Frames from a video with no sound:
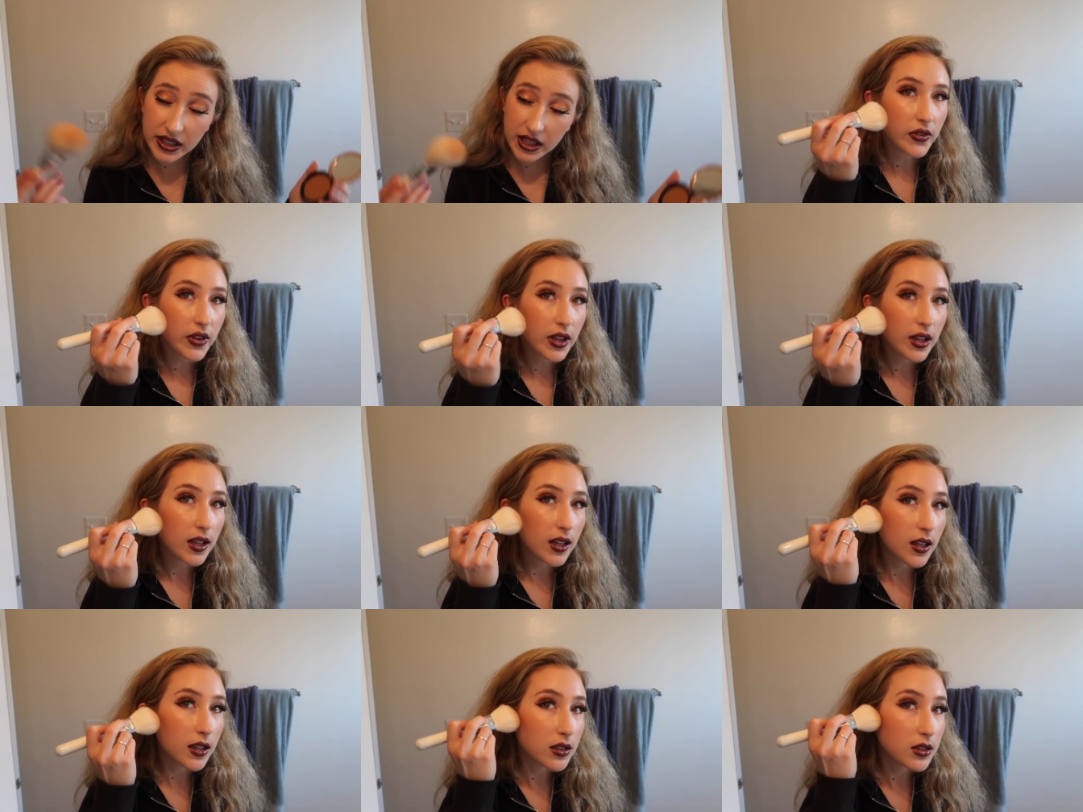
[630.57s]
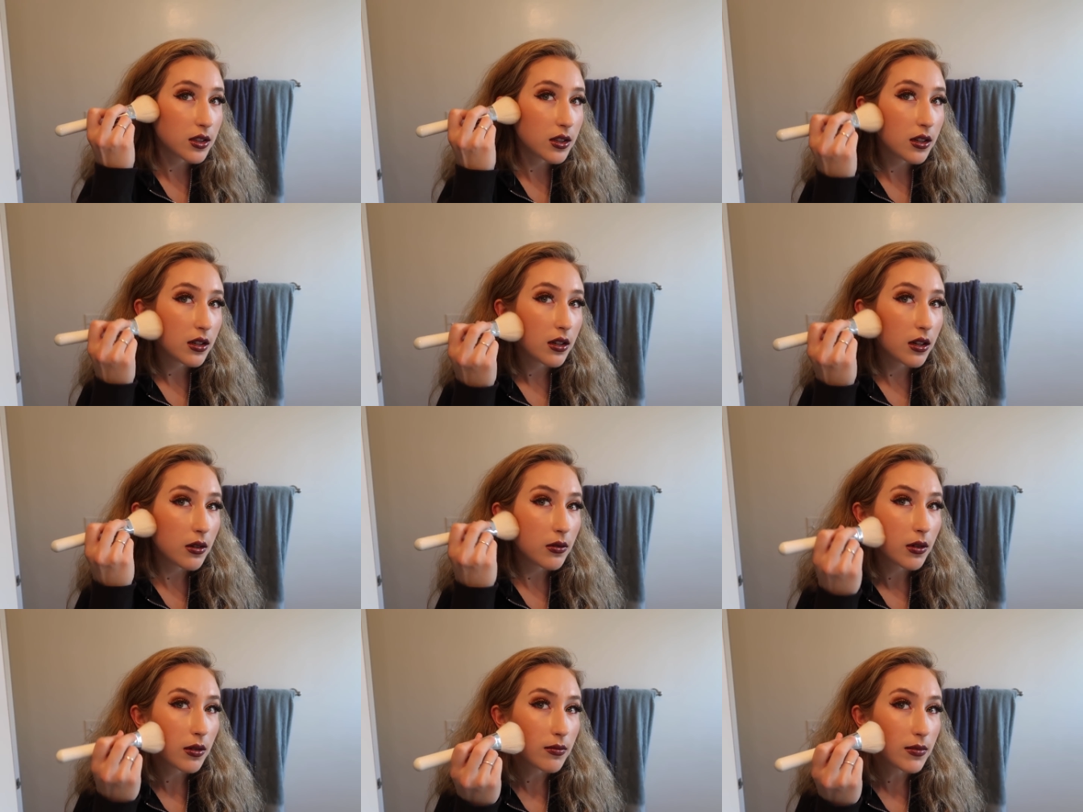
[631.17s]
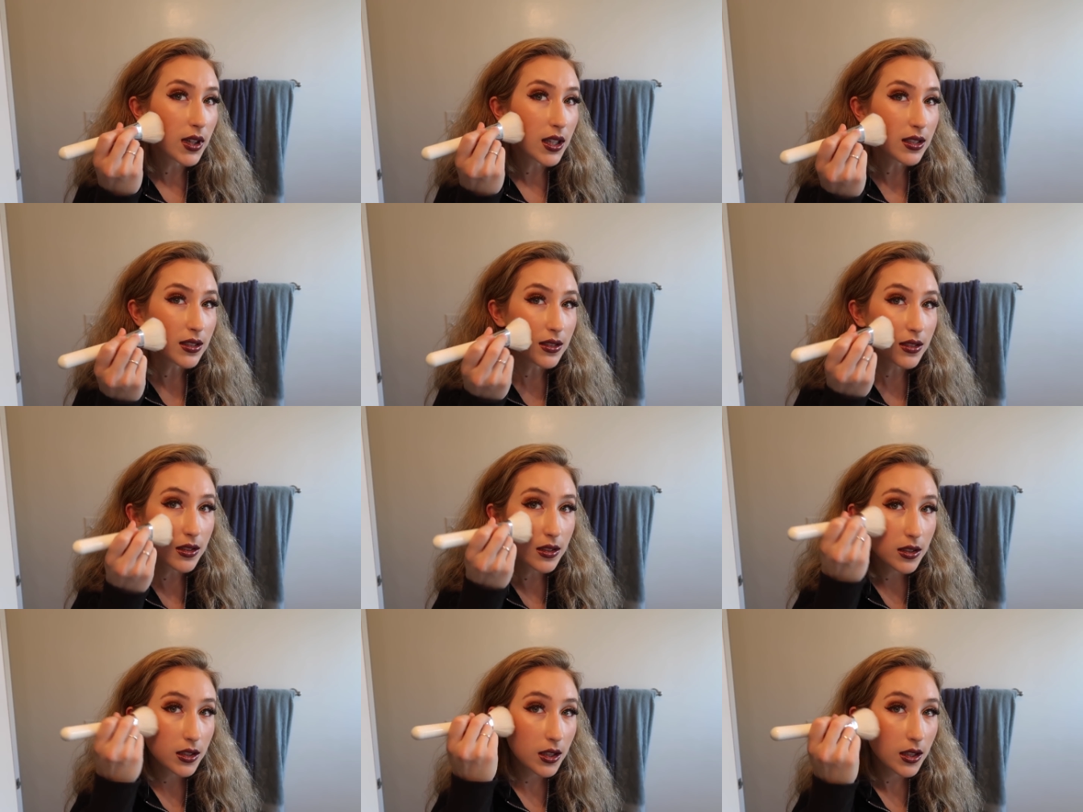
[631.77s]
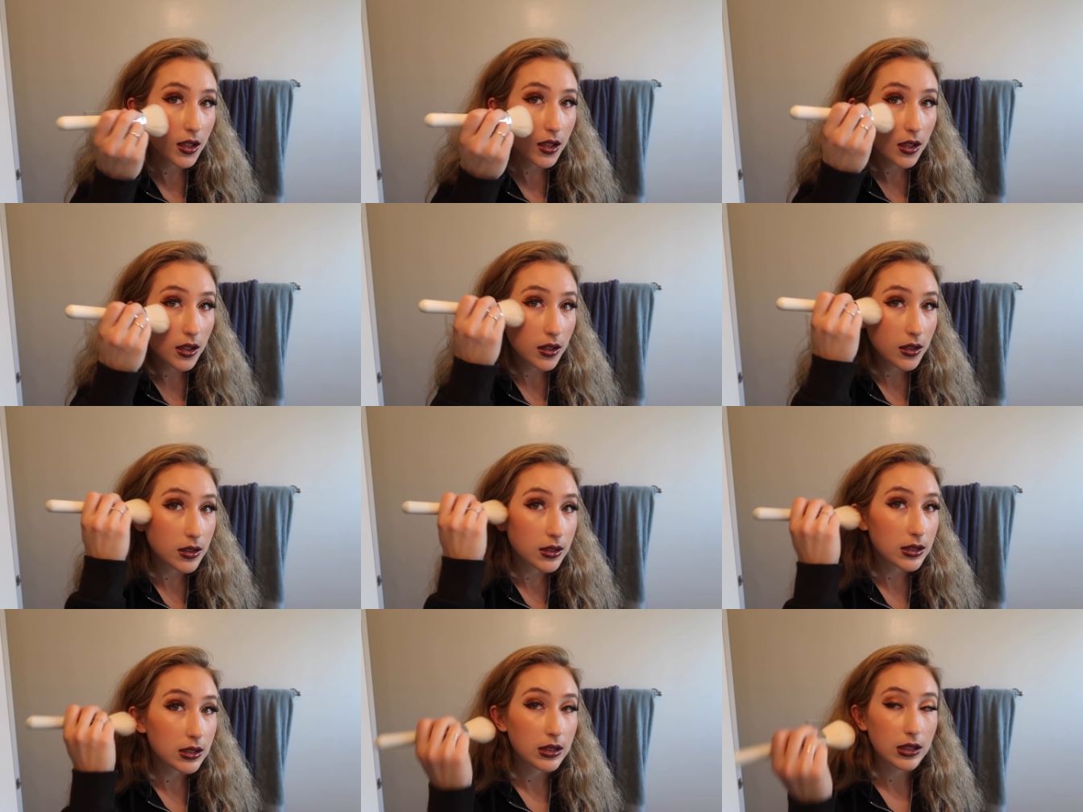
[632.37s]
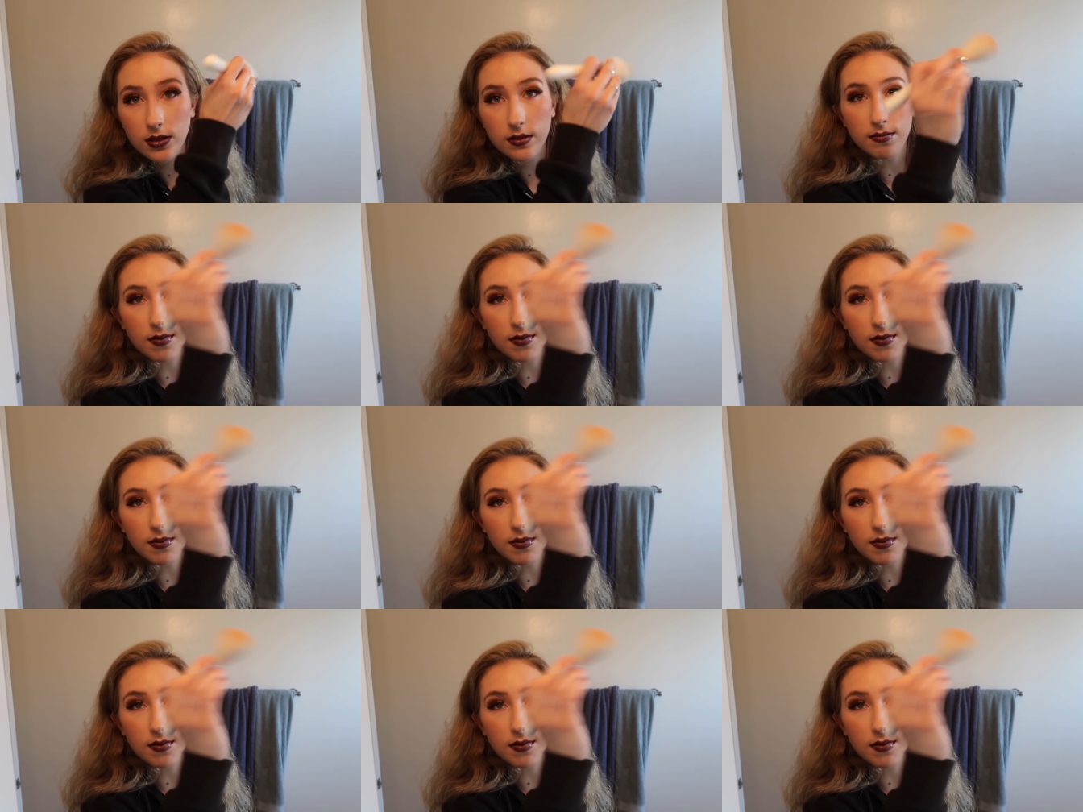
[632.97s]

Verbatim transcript: I feel like it should go on my cheeks.